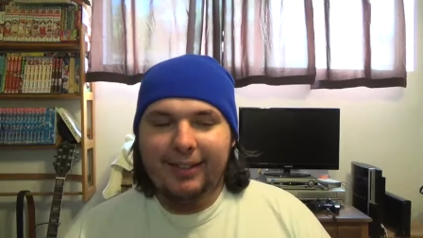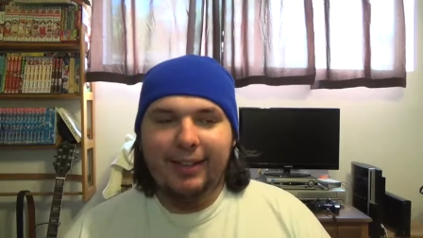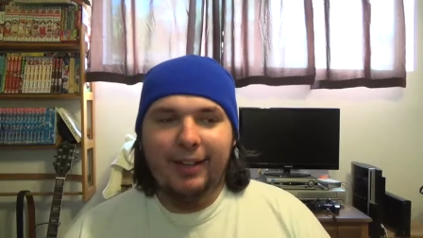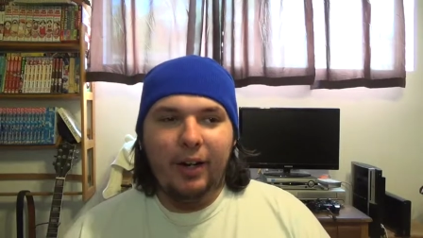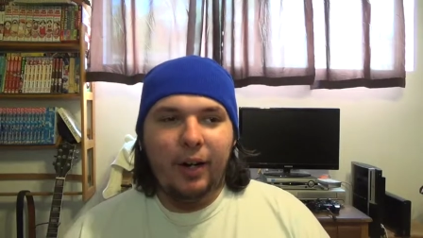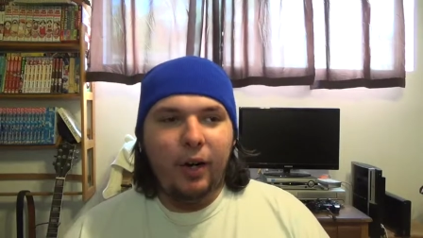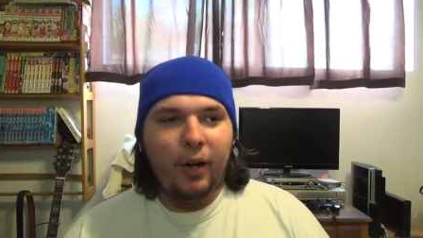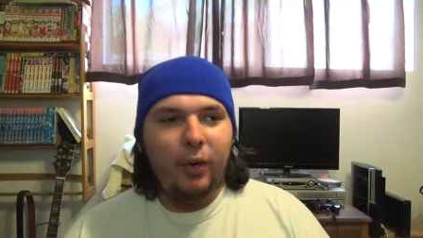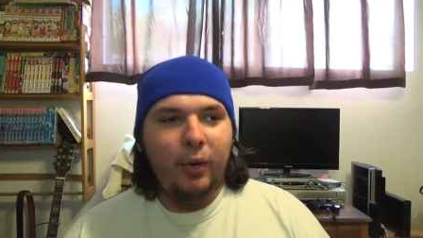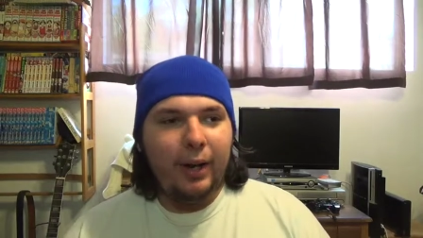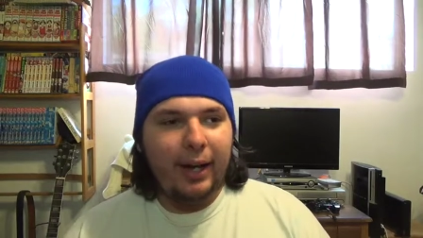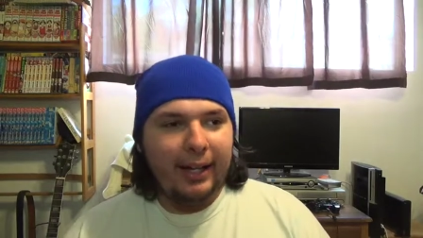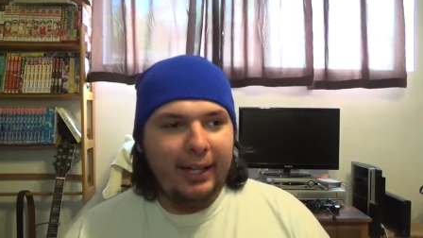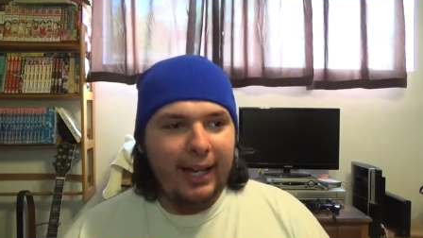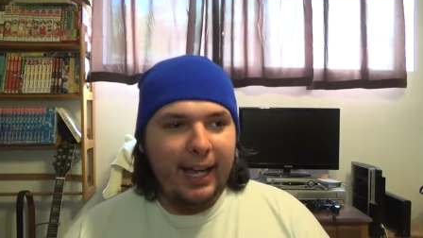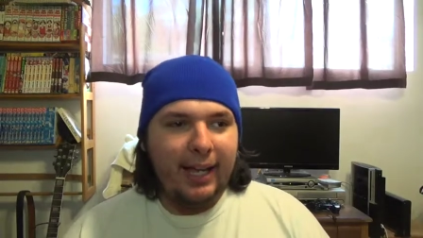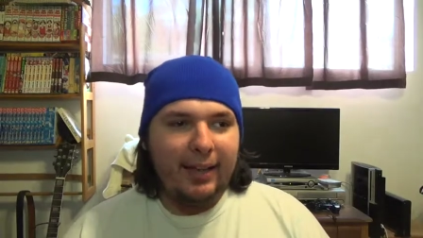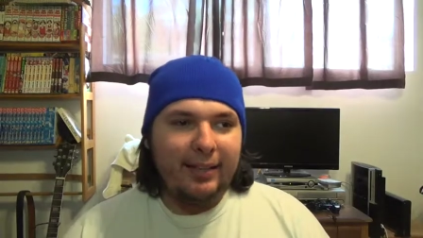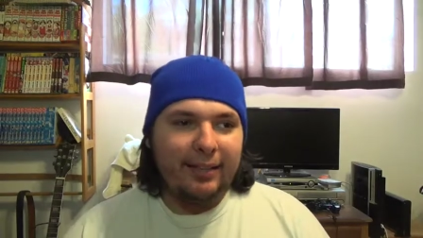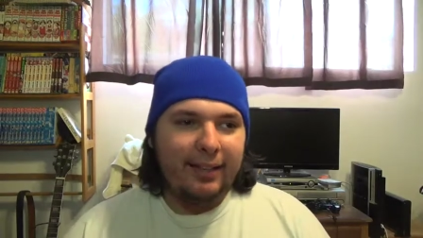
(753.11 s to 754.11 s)
You know, I
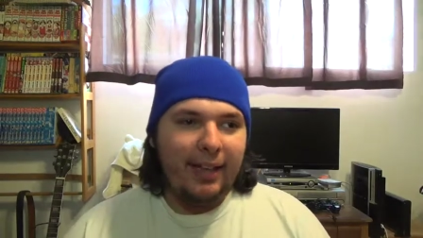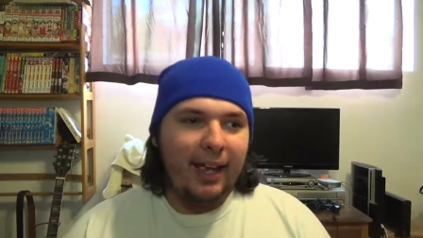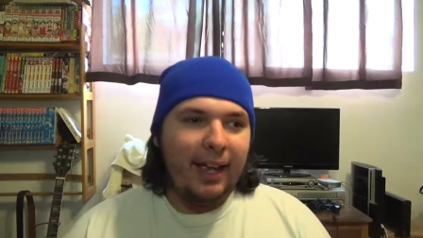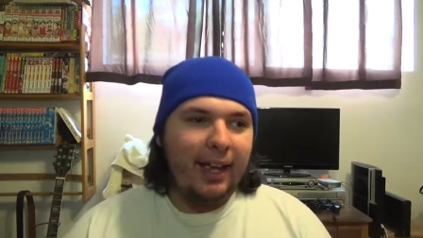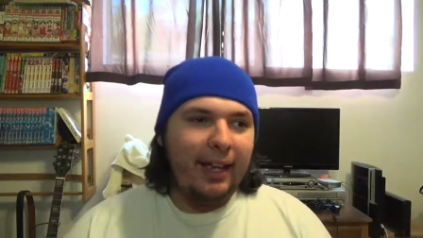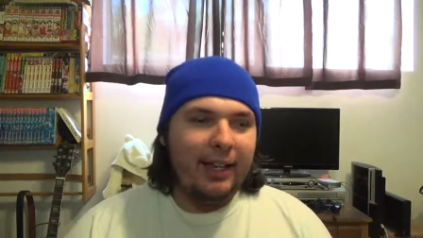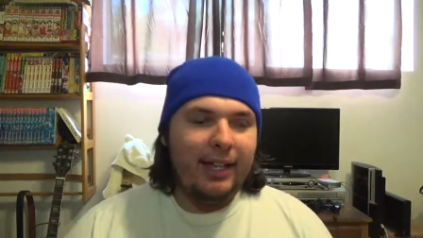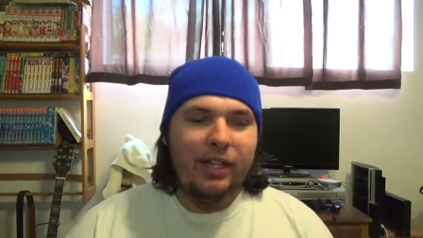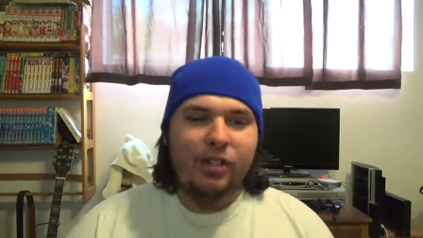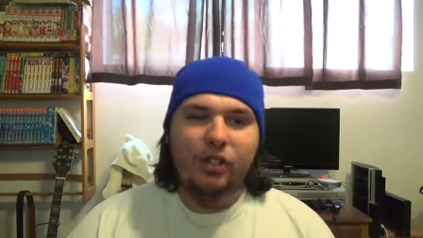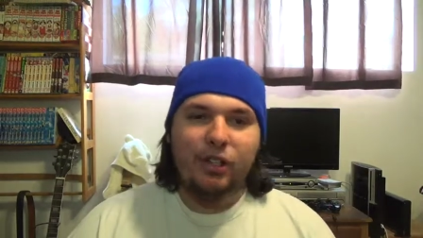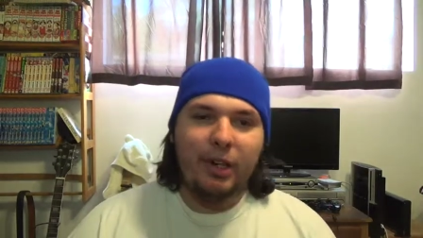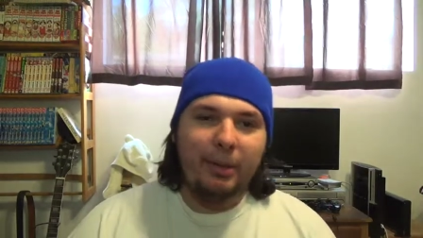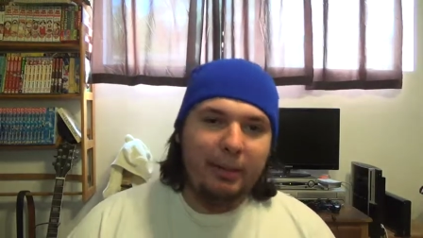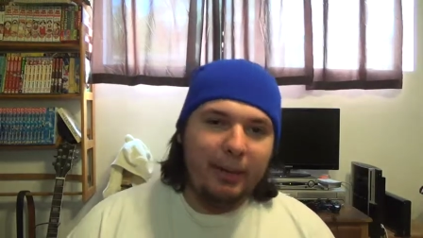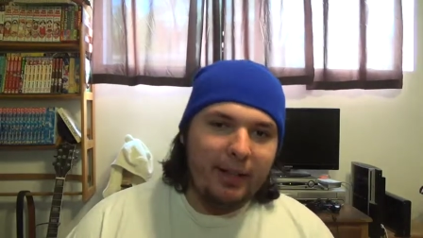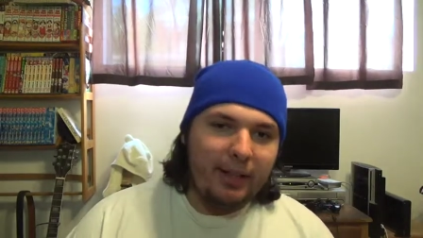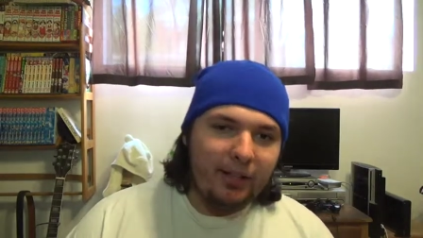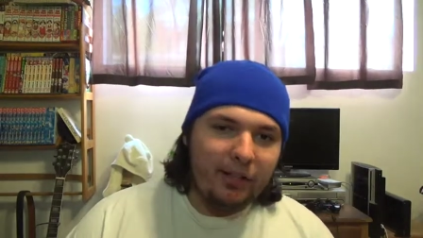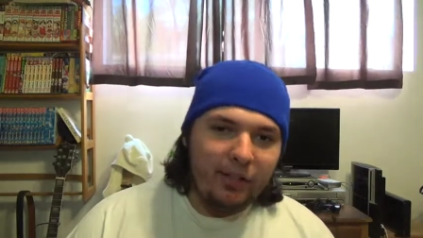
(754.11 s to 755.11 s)
can't say he should
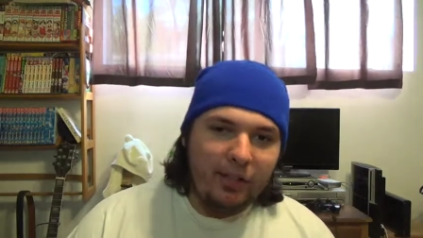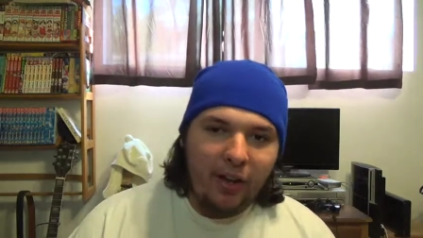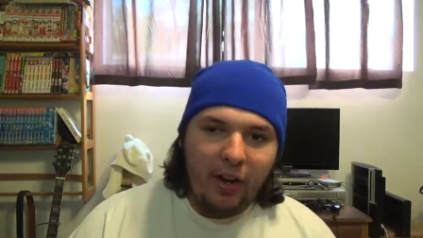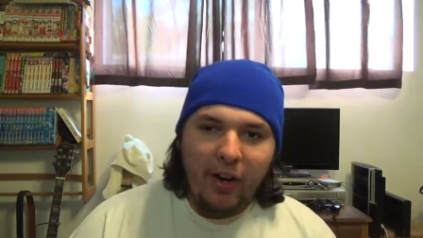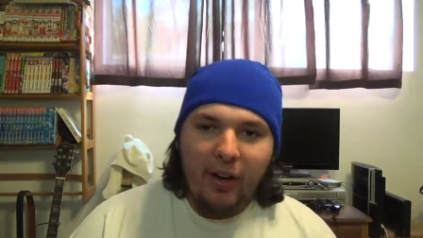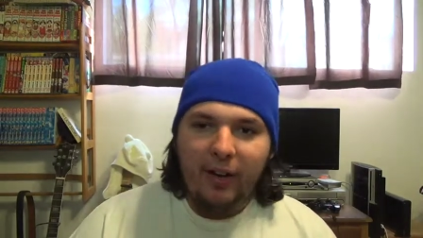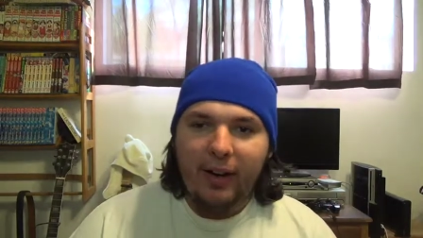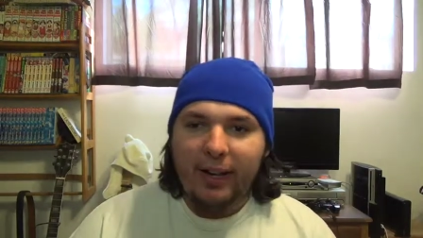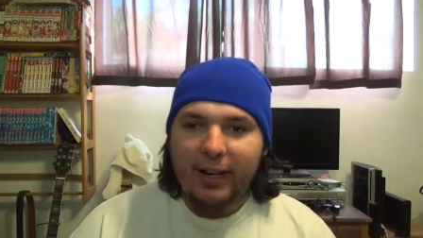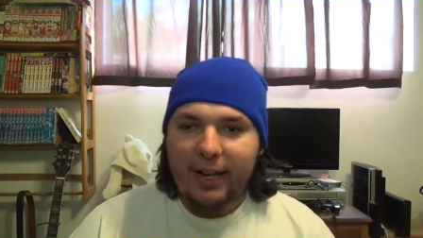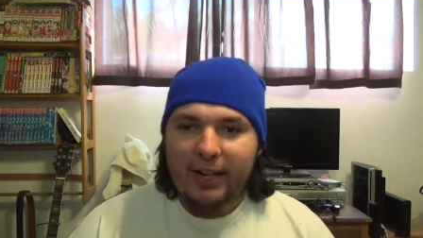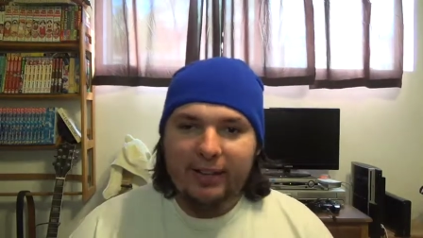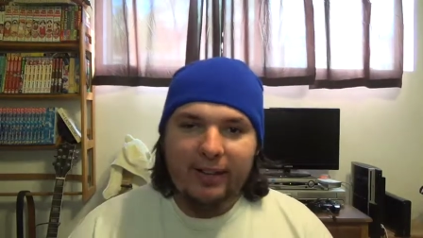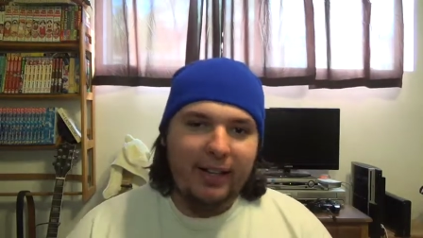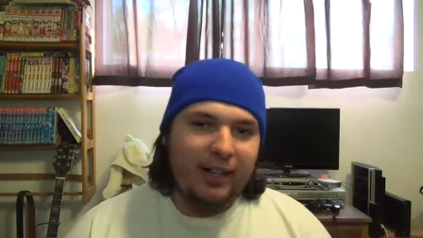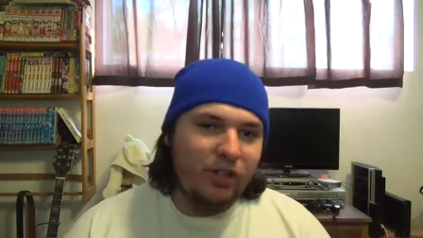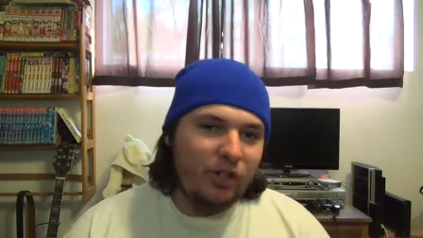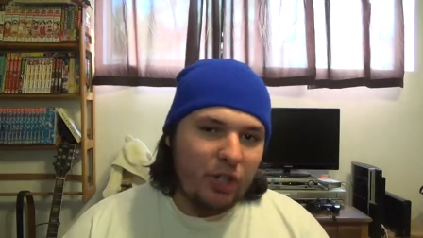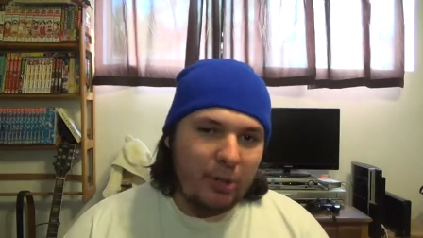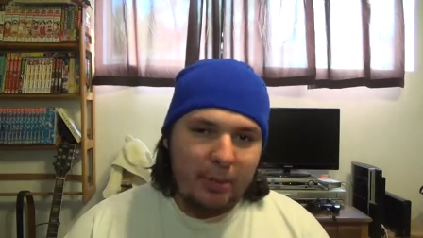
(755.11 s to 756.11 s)
have been the star. I can't
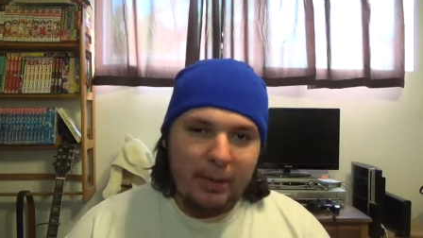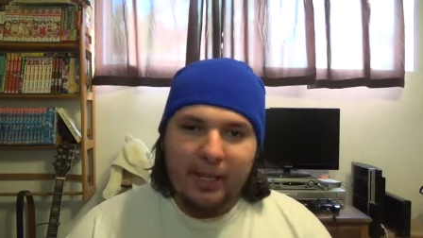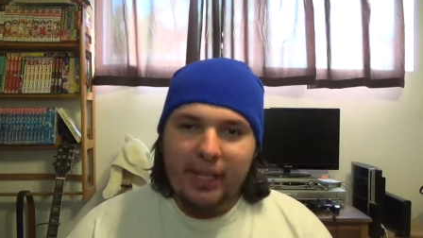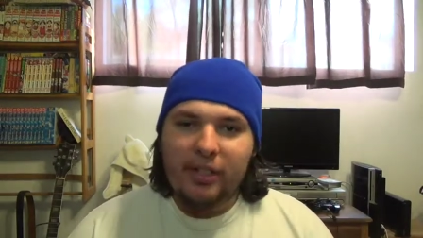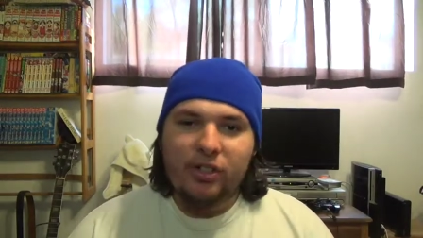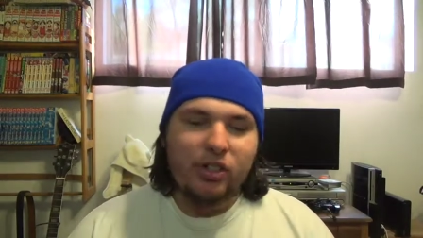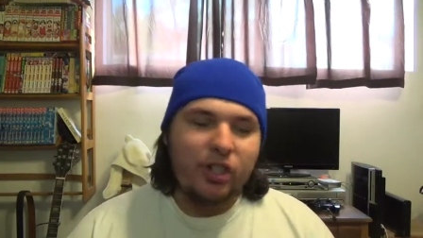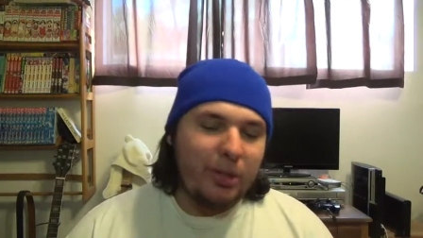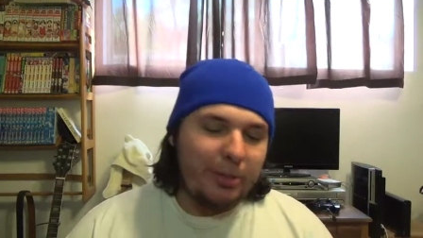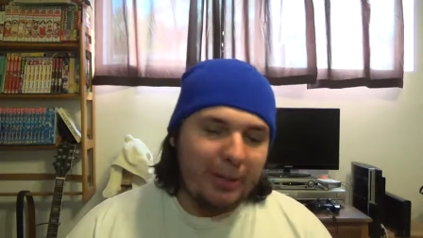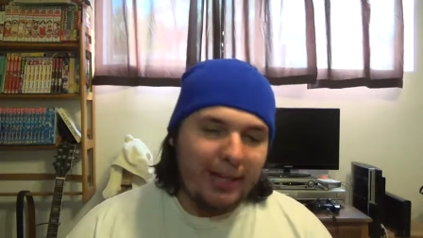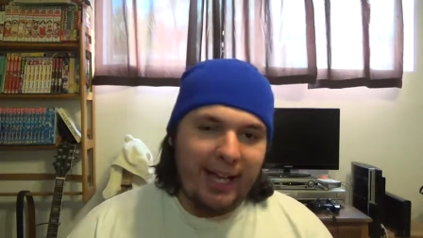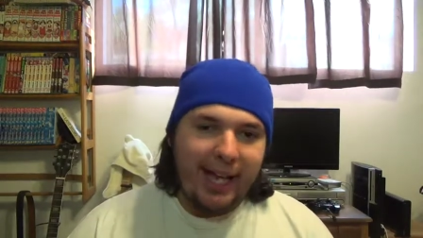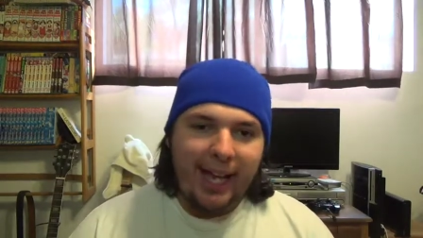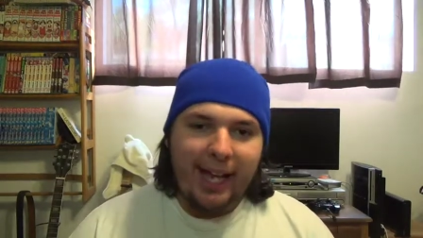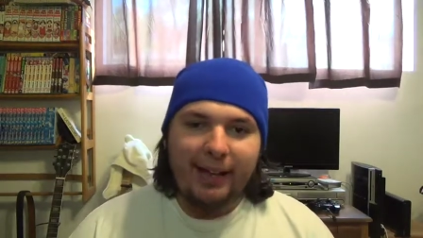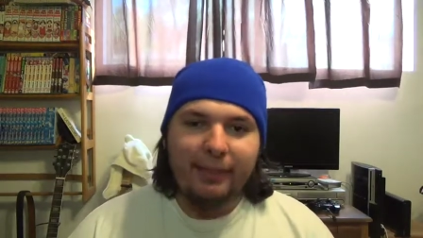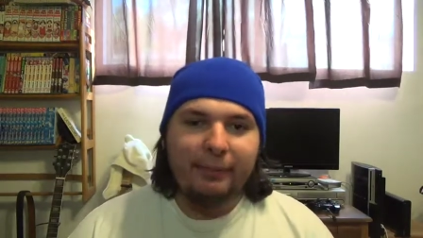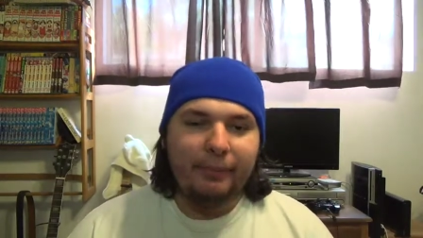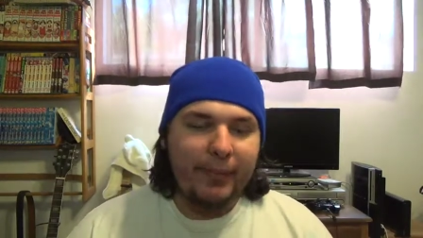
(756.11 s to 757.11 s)
say he should have been this, should have been
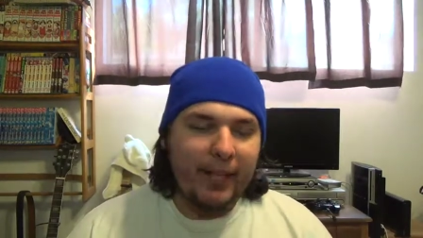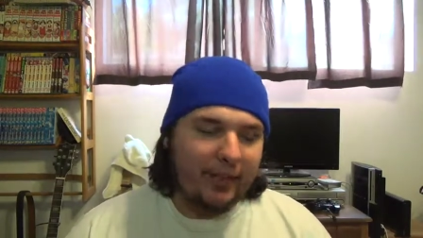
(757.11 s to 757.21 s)
that.